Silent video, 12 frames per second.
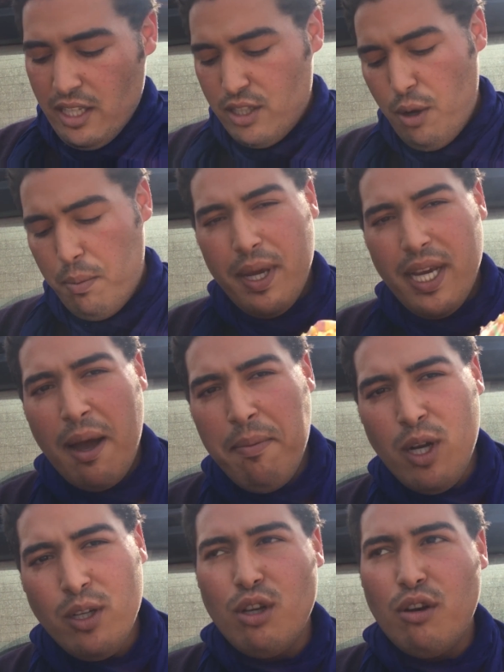the big
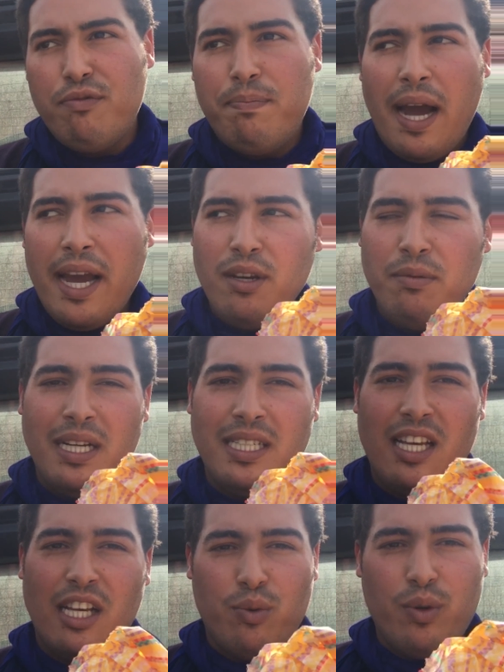amount of biomass
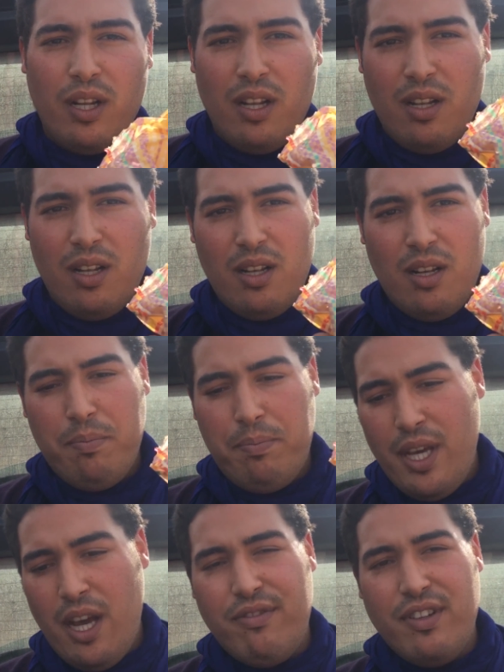that will
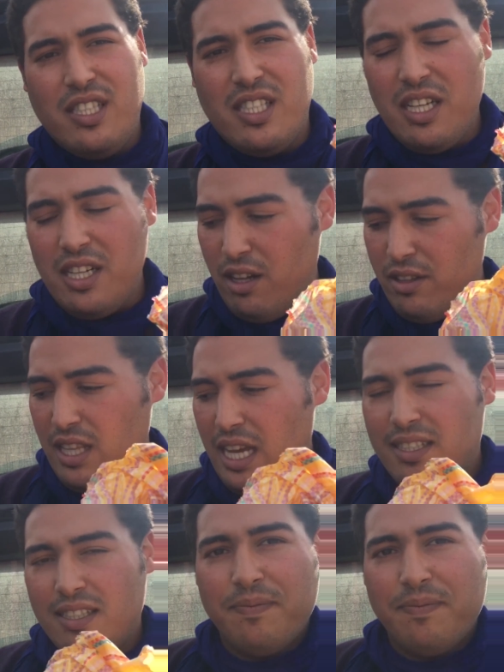be harvesting on that.